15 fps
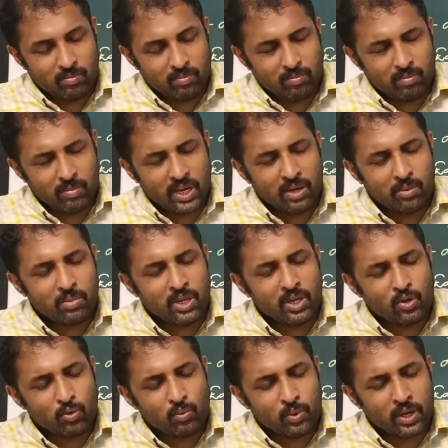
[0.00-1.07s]
made me
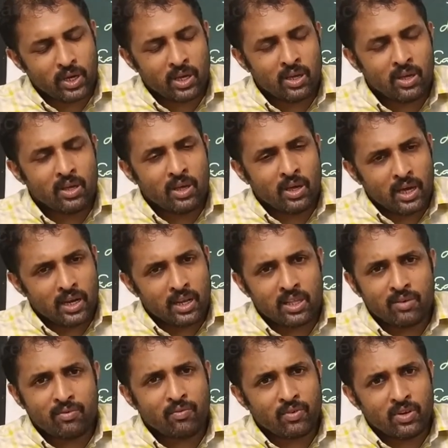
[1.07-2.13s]
to pay
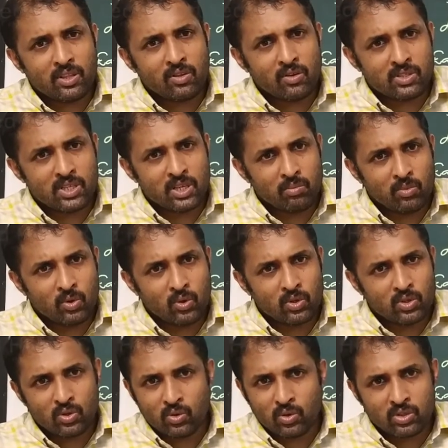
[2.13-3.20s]
another 50,000 more.
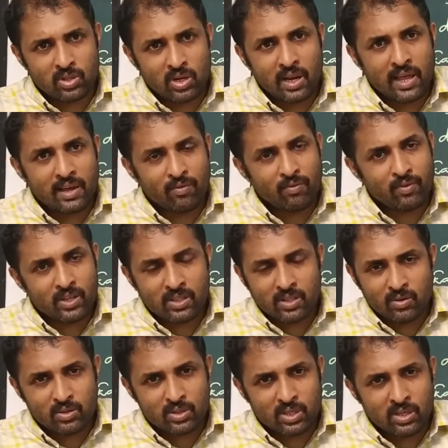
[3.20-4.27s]
So
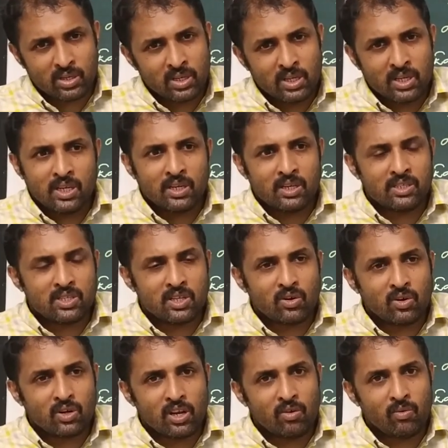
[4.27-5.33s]
3,50,000 is the
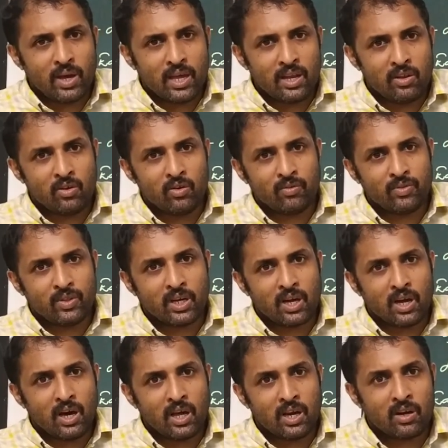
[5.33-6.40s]
total value of the
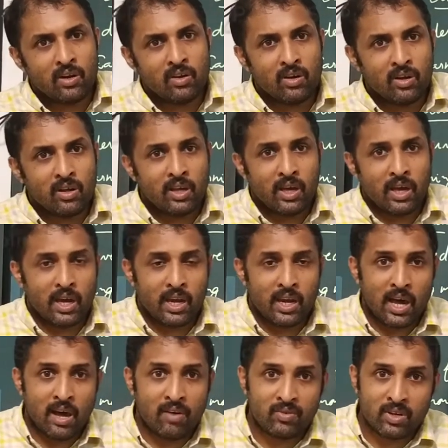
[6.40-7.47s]
car. And
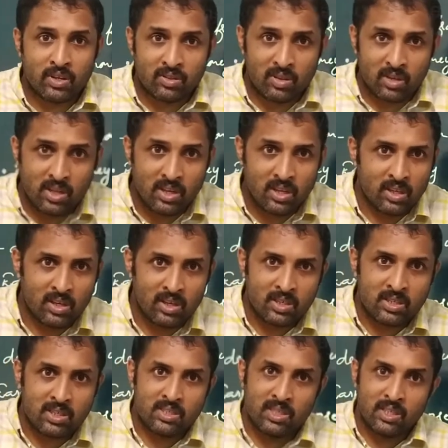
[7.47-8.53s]
after 3
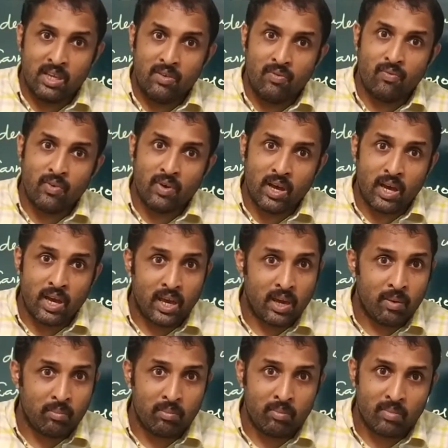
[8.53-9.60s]
years, if I
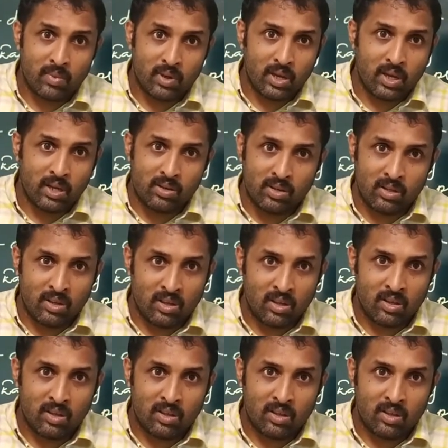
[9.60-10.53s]
am getting,